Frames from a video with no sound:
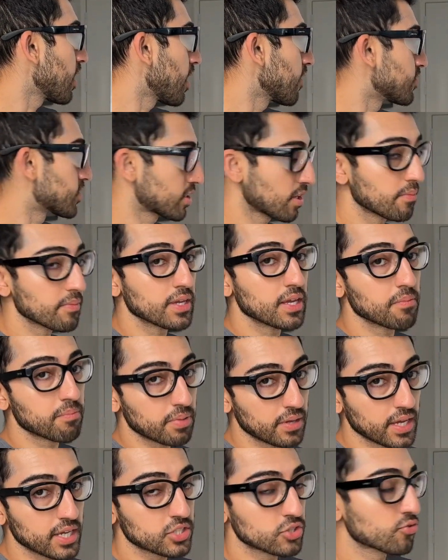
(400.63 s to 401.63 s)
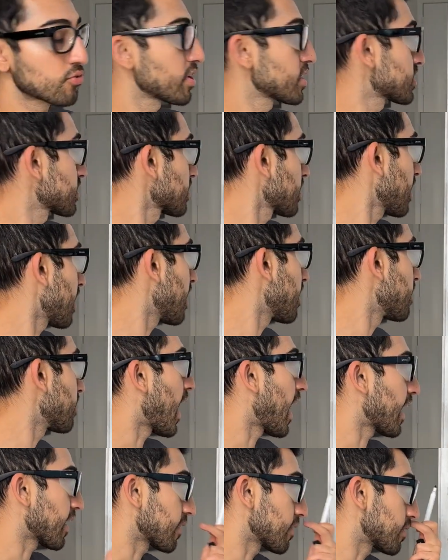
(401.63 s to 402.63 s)
of some EPS risk and
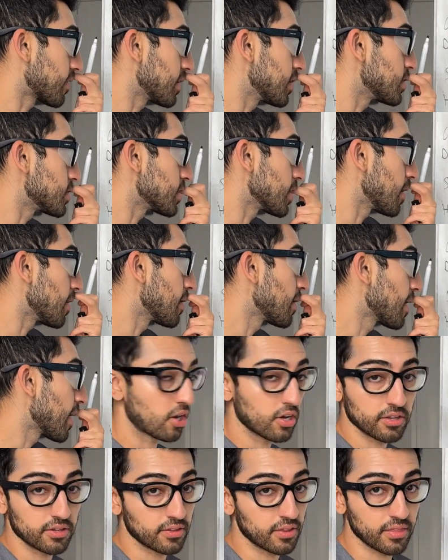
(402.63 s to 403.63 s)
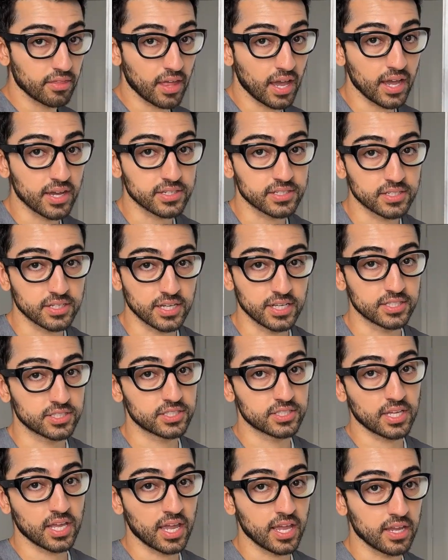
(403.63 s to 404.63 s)
akathisia. Other than that,
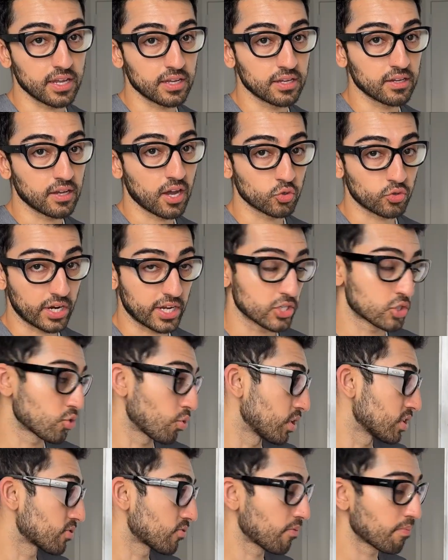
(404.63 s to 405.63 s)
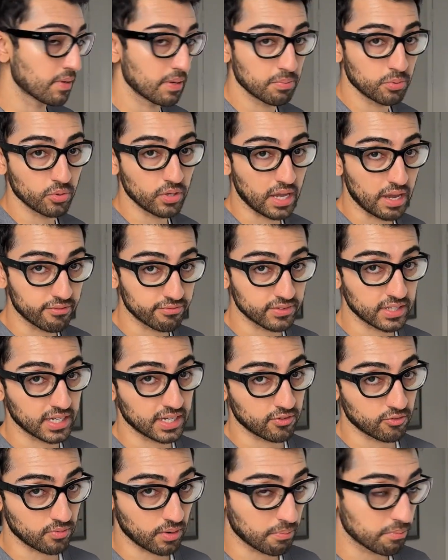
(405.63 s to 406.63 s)
it's a great choice for people if they
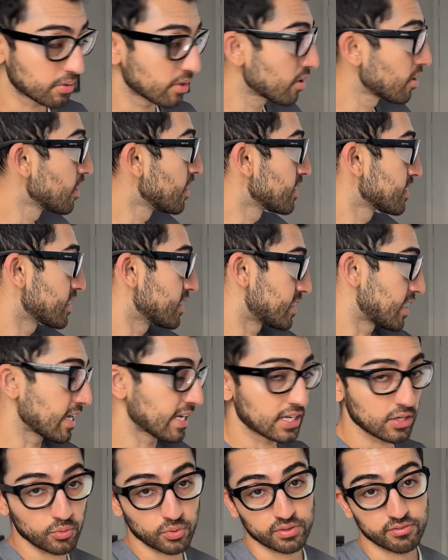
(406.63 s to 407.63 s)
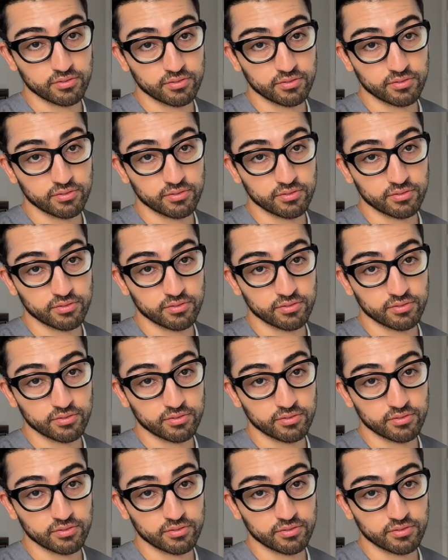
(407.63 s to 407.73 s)
can remember to take it with